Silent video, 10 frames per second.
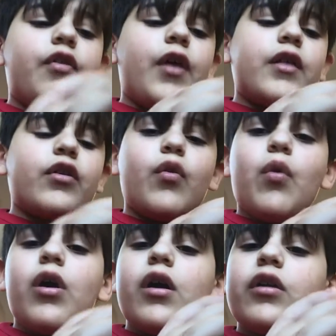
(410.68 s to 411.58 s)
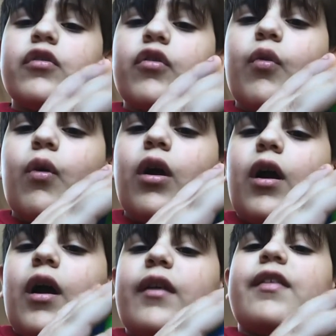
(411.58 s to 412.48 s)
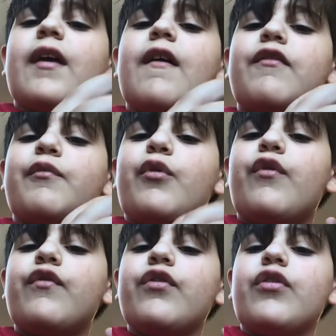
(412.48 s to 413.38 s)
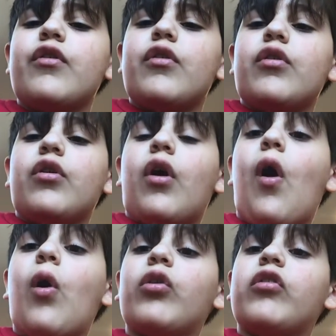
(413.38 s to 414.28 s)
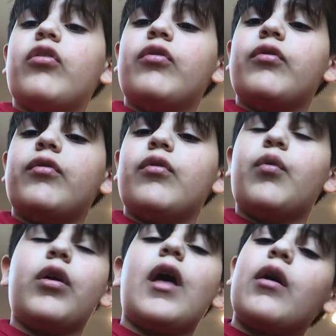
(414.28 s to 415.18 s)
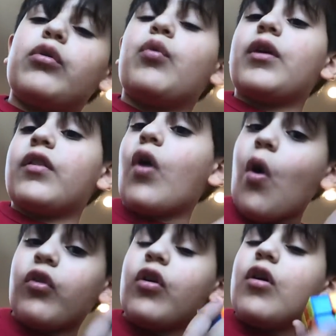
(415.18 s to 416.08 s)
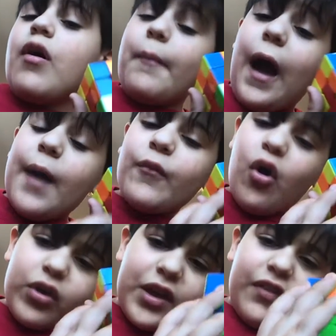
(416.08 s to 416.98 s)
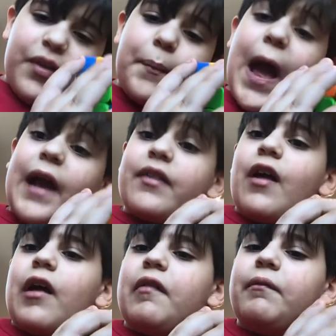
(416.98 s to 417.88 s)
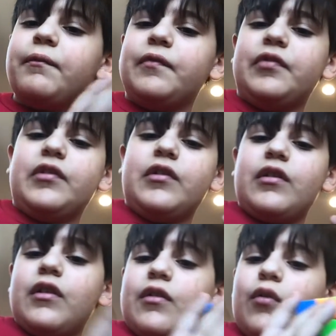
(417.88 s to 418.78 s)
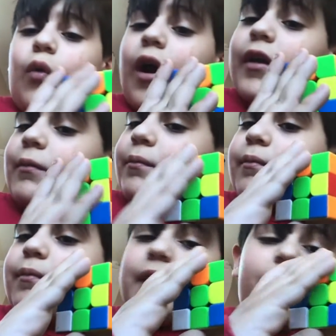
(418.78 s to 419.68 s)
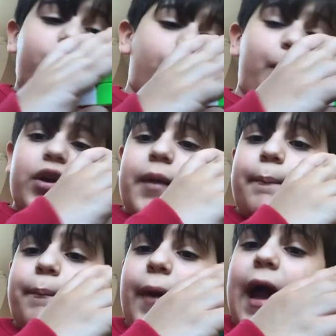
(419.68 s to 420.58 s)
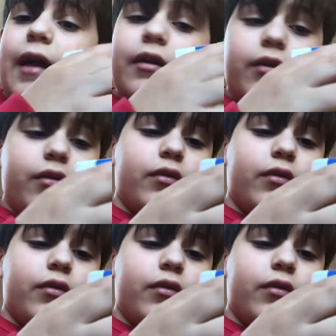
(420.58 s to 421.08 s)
then you'll want to do a set of moves called, well, I don't know what it's called, but I'm calling it the back side. Why? Because you put it back